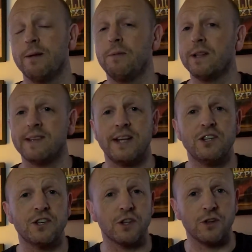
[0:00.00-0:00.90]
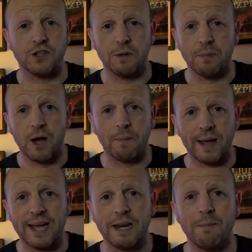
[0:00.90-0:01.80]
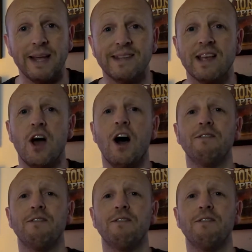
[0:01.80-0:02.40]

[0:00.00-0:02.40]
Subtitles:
I'm not saying she's losing the plot by any means.